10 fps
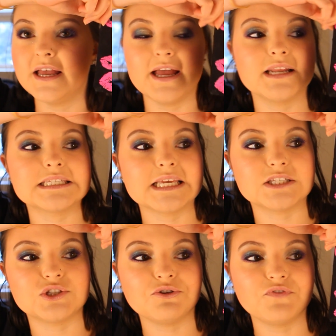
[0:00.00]
and it
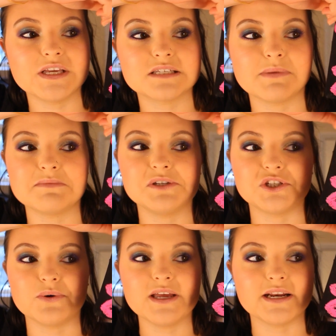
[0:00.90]
says Too Faced Made Me
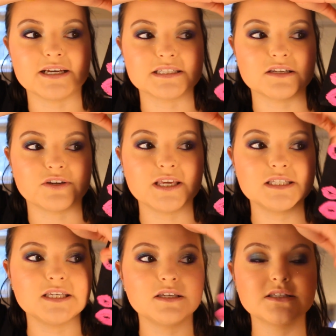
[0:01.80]
Do It, and it has little
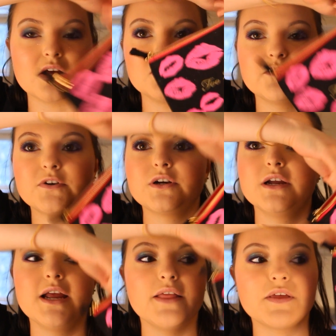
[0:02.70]
kissies all over.
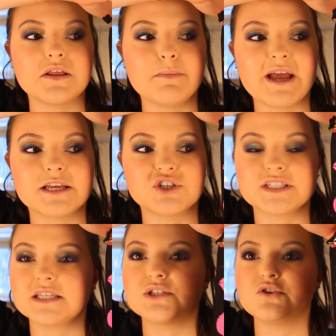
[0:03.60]
Then on the back it just
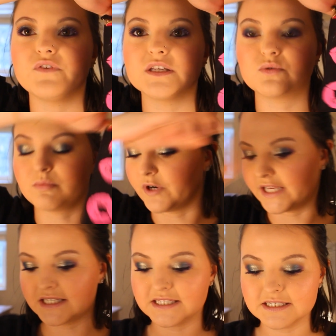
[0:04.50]
says Too Faced with more
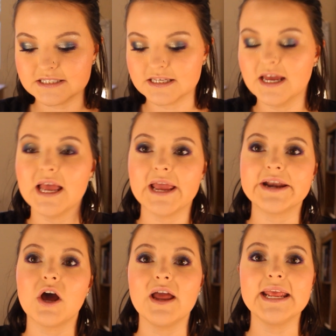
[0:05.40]
kissies,
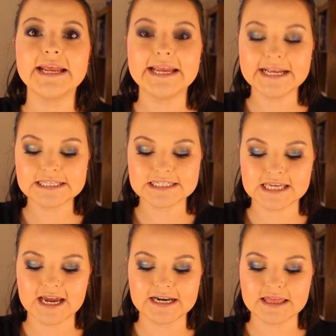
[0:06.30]
and
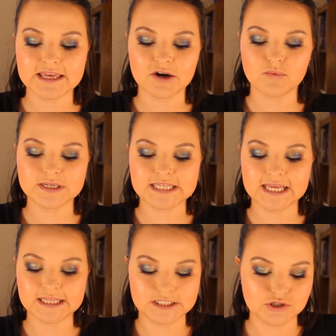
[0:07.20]
inside there was a
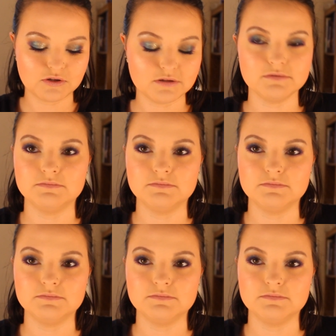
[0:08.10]
little,